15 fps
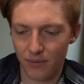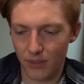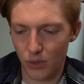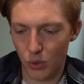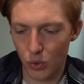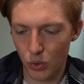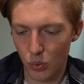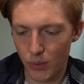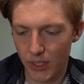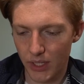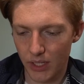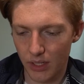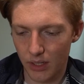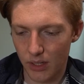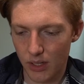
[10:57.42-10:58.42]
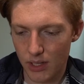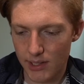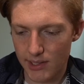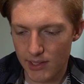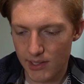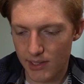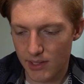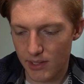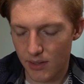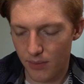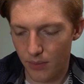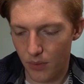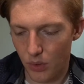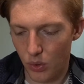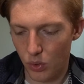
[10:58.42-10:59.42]
Who do we
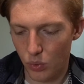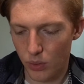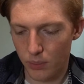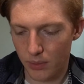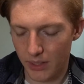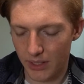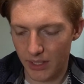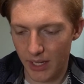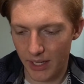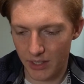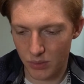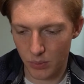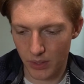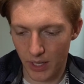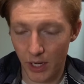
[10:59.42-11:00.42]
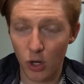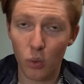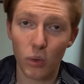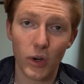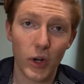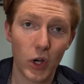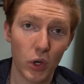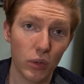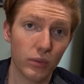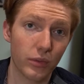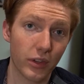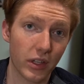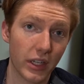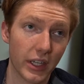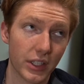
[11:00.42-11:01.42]
play next week? I know we're home for
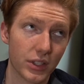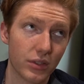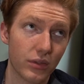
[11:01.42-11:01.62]
the next